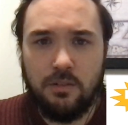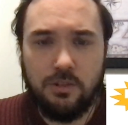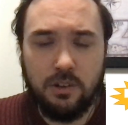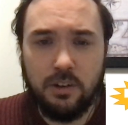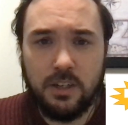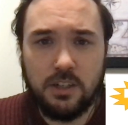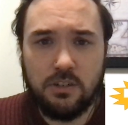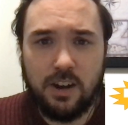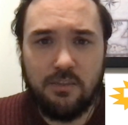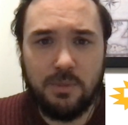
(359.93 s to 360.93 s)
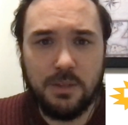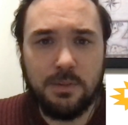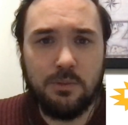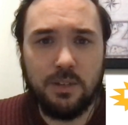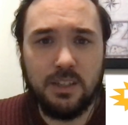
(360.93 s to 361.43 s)
learning to drive must
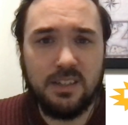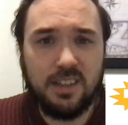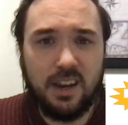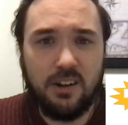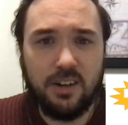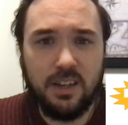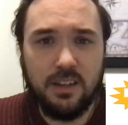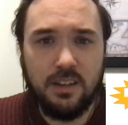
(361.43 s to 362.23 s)
be really scary.